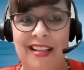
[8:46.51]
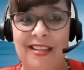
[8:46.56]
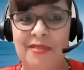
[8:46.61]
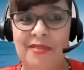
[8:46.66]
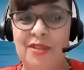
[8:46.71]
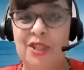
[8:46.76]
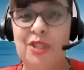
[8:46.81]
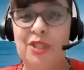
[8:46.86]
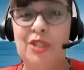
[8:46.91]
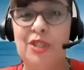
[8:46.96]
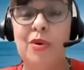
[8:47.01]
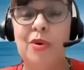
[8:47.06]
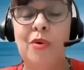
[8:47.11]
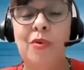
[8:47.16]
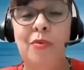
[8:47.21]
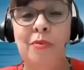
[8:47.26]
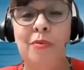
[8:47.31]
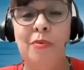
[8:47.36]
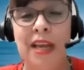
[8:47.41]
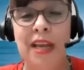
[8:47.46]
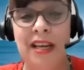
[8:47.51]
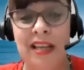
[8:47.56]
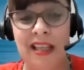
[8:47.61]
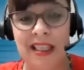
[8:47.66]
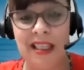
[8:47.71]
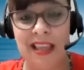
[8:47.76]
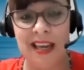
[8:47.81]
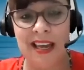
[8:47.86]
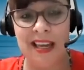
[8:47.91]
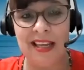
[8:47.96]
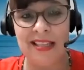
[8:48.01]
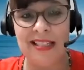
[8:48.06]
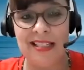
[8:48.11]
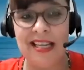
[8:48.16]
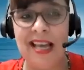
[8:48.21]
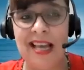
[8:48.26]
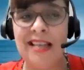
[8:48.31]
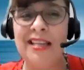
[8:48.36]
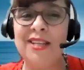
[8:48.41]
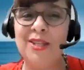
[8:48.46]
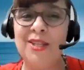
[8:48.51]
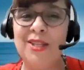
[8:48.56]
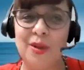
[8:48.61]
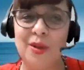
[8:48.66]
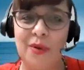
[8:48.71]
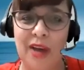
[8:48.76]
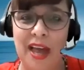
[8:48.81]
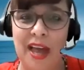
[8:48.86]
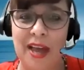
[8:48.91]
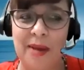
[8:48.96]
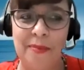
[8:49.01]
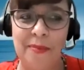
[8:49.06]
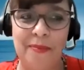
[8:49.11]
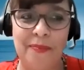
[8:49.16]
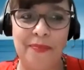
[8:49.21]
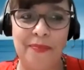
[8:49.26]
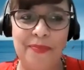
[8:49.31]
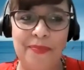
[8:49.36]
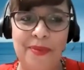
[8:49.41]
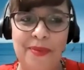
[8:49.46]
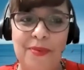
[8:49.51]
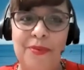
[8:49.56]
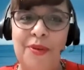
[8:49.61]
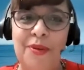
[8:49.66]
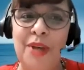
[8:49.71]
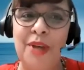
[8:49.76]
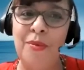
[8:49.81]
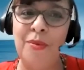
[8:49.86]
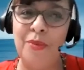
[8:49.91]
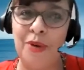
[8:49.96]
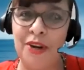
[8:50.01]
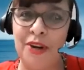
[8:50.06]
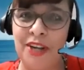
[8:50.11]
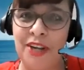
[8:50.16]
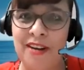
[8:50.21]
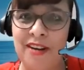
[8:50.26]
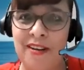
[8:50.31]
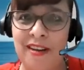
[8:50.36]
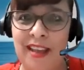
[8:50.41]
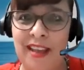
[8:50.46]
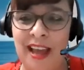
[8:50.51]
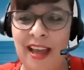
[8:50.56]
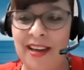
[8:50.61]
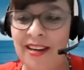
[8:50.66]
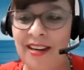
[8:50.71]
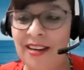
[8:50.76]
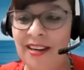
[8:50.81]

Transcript: There are so many things, and it's okay. We are working on that.